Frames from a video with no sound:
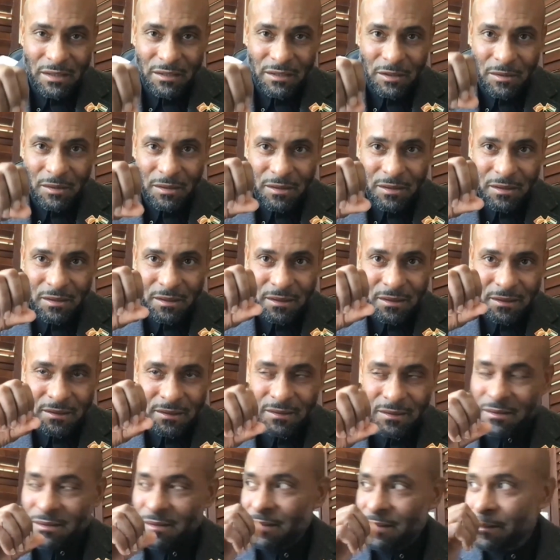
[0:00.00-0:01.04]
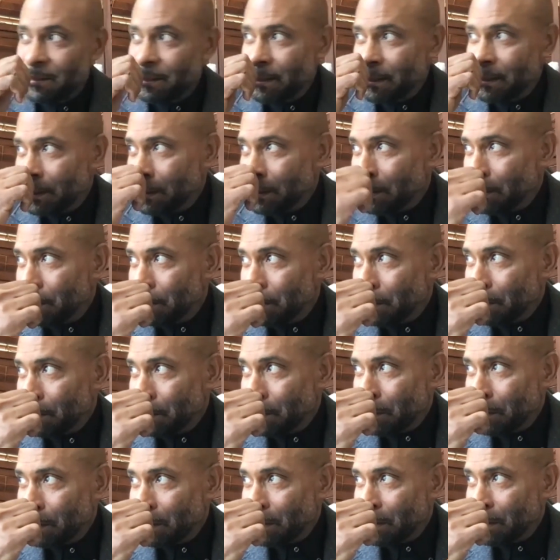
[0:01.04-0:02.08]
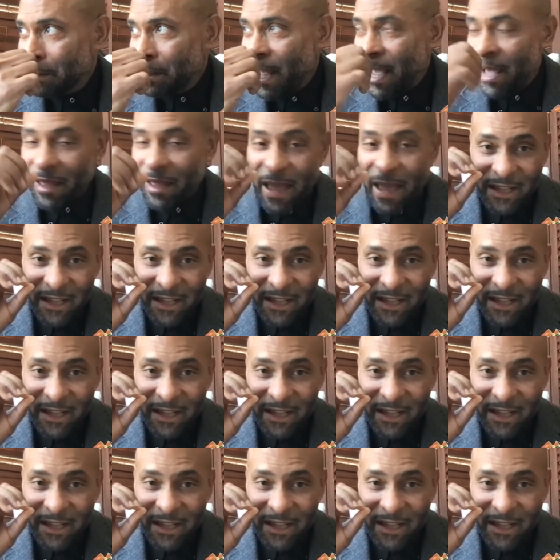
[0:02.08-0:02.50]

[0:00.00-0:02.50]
how,